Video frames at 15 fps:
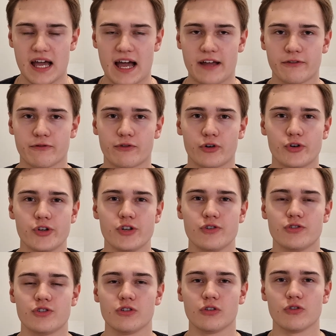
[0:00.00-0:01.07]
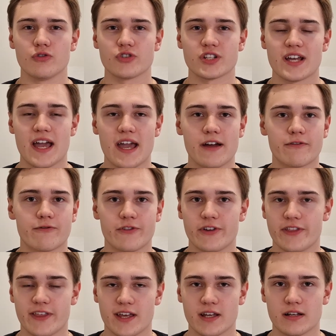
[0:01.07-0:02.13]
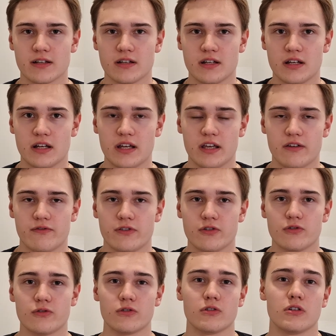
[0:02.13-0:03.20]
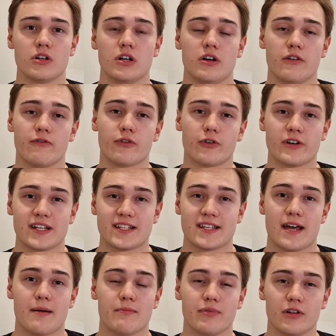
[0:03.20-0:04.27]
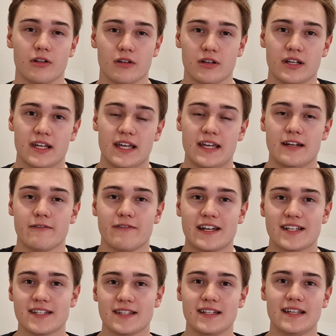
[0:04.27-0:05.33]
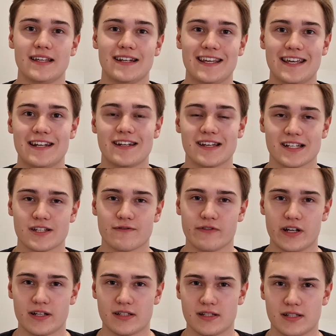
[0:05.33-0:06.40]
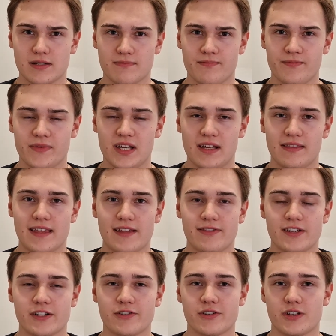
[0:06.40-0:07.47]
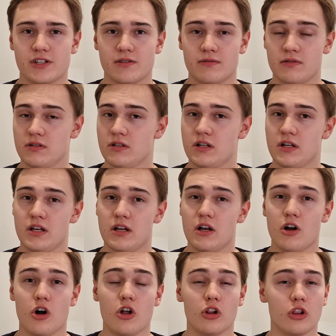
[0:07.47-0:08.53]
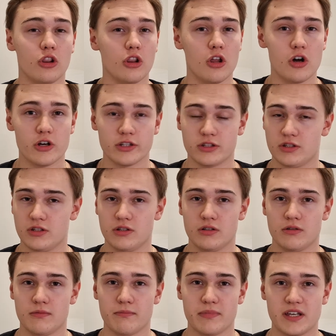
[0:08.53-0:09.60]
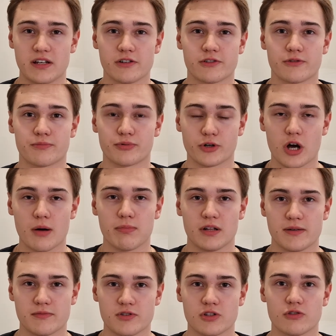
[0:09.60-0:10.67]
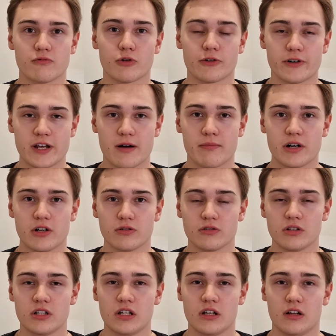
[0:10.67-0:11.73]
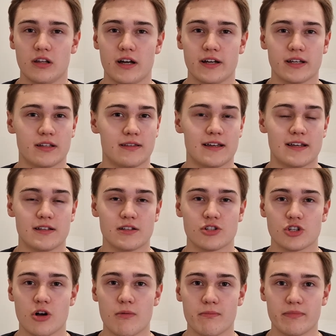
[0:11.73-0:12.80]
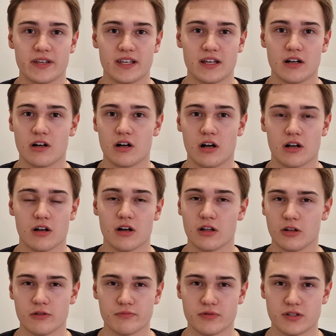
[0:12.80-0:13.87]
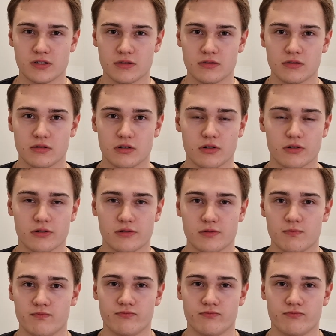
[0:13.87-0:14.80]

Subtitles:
And for you to lose everything, if you, for example, invest in index funds, then there's a lot bigger problems to worry about, like the zombie apocalypse or